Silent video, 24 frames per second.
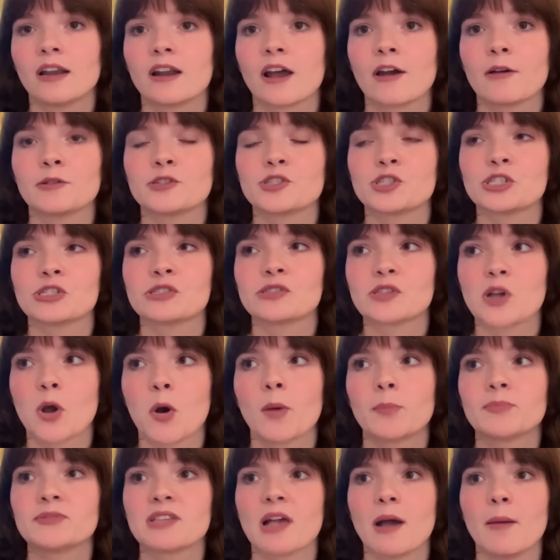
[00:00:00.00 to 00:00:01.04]
and I was just so
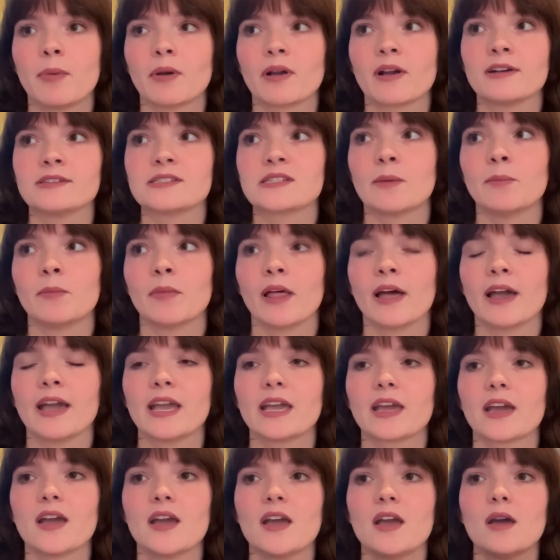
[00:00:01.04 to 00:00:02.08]
upset because I'm
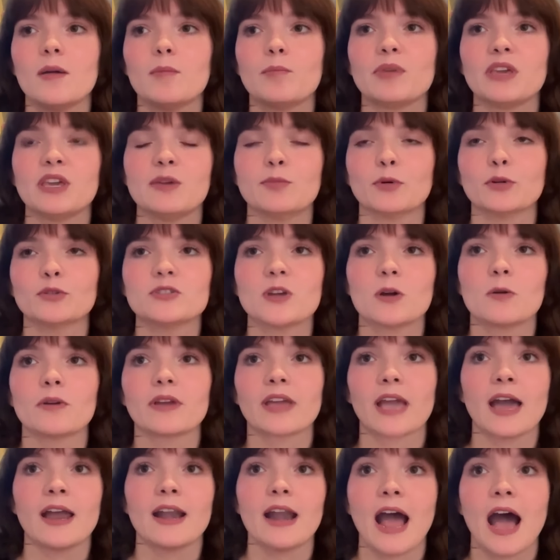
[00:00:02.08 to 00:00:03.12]
like, people don't
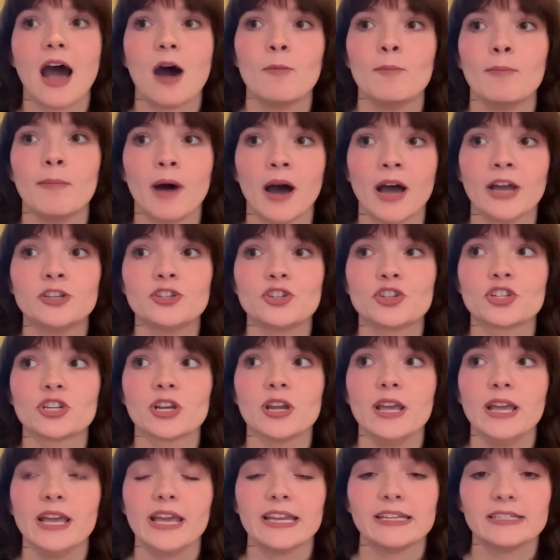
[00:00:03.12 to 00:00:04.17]
get how much
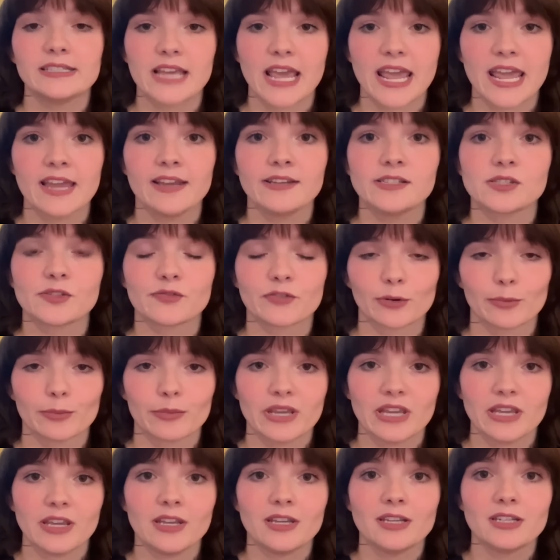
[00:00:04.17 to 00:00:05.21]
it takes for
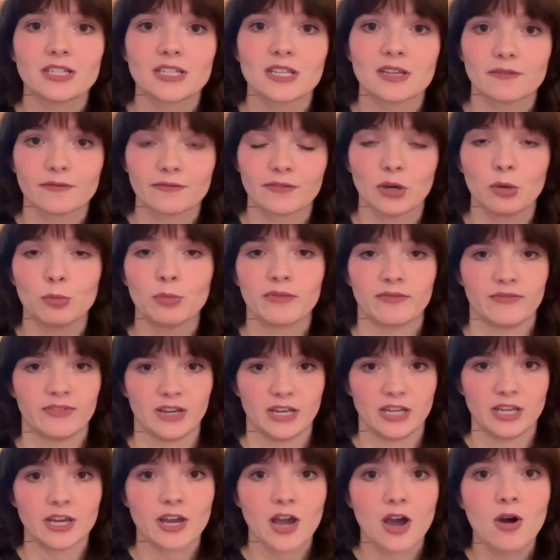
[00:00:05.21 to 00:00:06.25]
me to film a
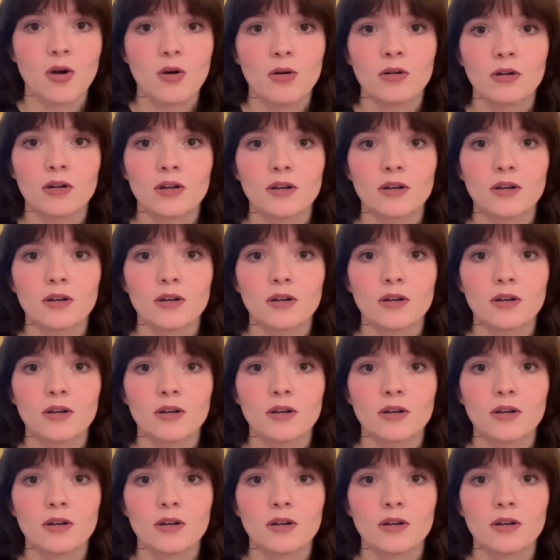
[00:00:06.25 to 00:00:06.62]
video.